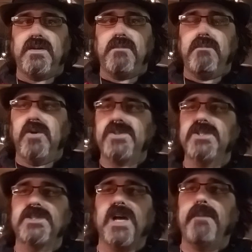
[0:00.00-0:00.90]
Most
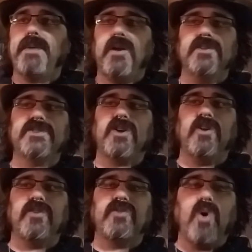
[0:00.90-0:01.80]
of the time, parents
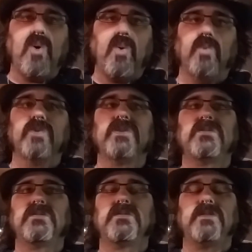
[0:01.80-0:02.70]
aren't told
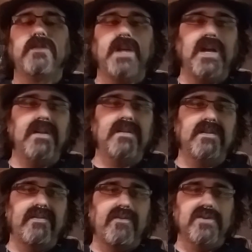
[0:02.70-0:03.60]
that
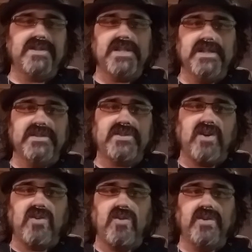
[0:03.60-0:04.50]
the foreskins
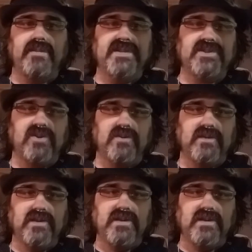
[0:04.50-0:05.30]
are going to be sold.